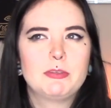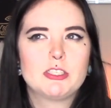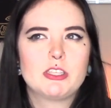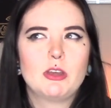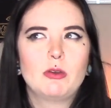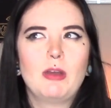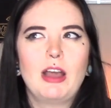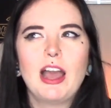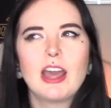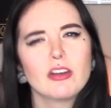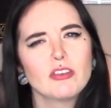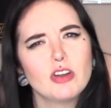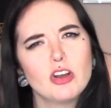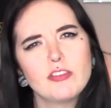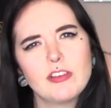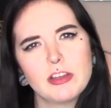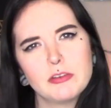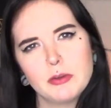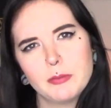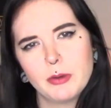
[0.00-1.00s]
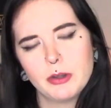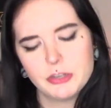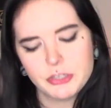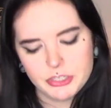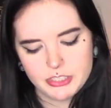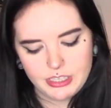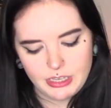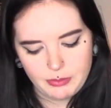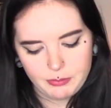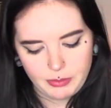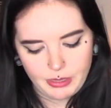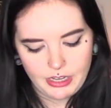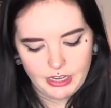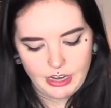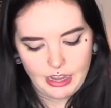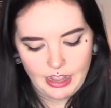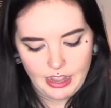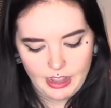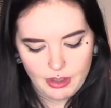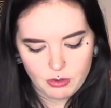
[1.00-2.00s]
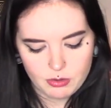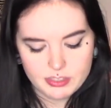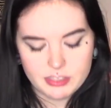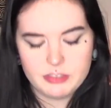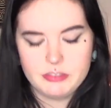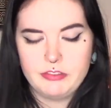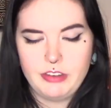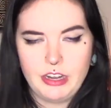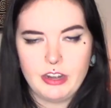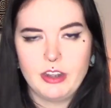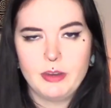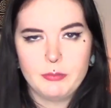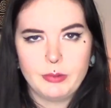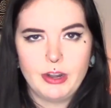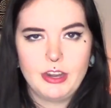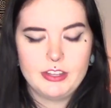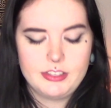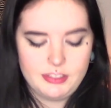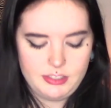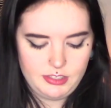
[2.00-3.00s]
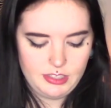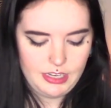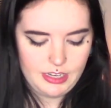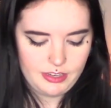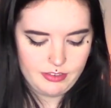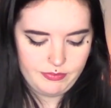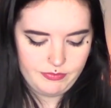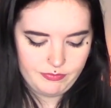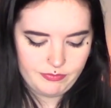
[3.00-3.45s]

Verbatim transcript: so I don't know if I'd repurchase it, but I was very impressed. Like,